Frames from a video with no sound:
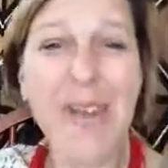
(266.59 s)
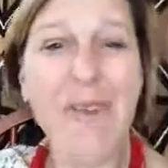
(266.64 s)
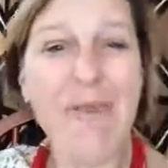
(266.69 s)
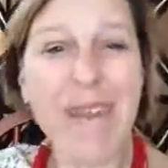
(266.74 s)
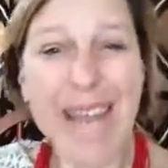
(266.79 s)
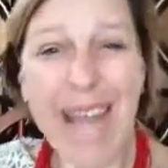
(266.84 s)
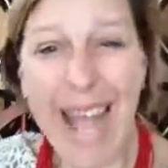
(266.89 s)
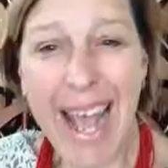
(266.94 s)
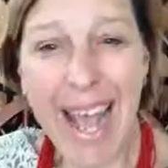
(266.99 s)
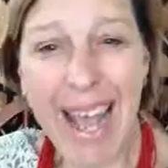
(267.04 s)

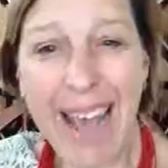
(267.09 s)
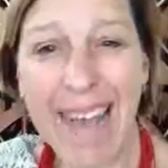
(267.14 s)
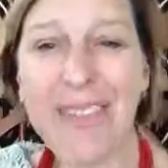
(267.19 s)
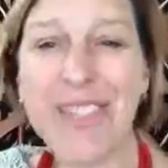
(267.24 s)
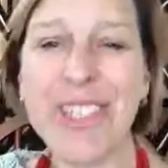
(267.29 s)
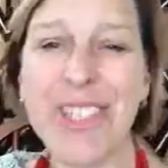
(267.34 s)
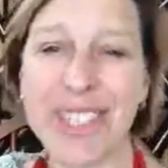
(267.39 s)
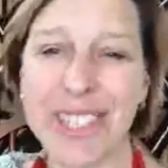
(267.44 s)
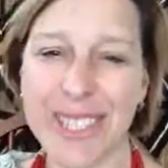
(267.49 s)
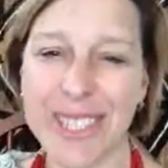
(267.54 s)
We
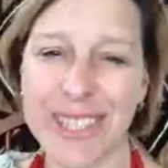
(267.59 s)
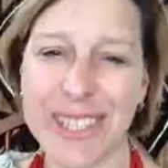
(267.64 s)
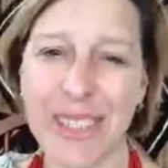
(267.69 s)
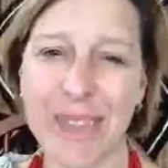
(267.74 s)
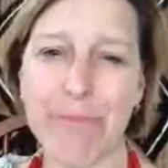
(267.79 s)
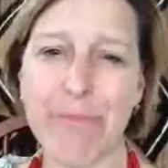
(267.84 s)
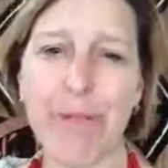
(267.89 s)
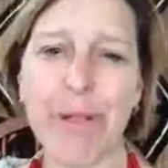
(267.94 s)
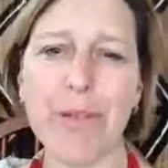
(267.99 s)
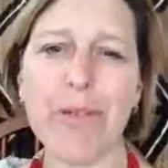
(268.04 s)
have to look
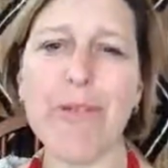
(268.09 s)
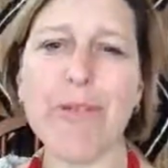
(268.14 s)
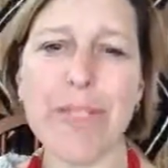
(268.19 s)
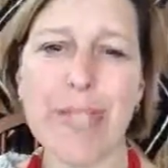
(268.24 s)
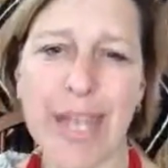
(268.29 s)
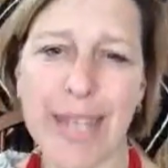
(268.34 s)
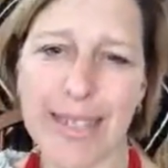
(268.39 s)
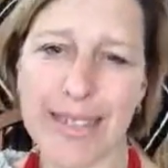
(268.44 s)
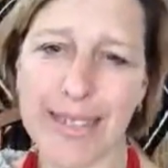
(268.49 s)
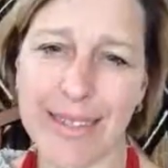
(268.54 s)
at both
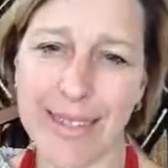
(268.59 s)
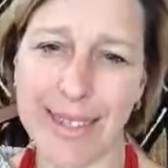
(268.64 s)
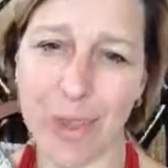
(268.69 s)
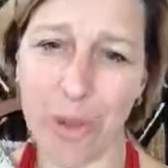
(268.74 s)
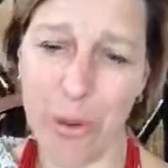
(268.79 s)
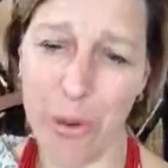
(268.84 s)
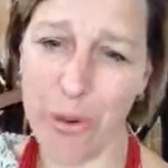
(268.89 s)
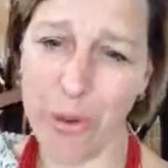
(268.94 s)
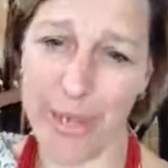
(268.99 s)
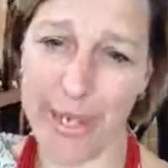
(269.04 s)
sides of the
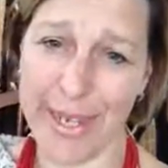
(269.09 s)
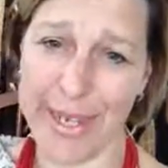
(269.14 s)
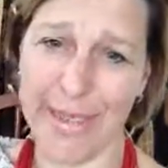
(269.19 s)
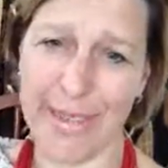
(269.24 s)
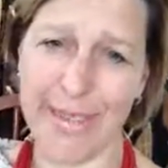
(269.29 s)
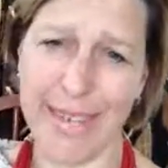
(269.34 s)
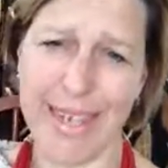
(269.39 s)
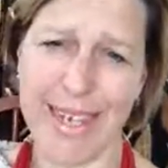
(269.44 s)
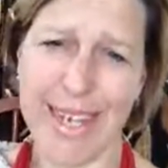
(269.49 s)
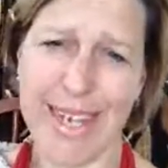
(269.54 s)
coin.